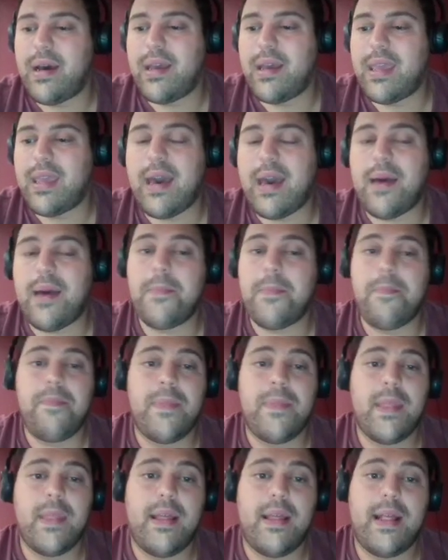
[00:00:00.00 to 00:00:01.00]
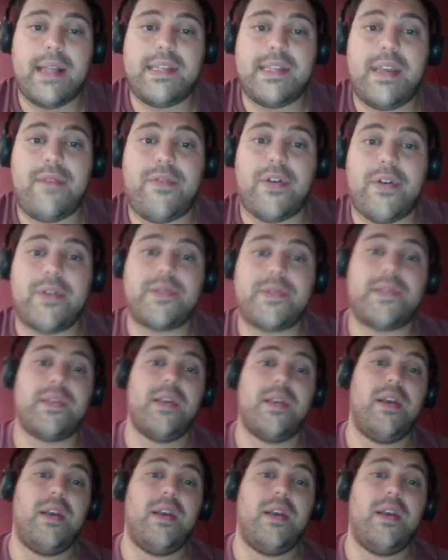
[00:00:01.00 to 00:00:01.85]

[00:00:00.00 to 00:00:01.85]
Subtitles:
yeah, that's it, folks.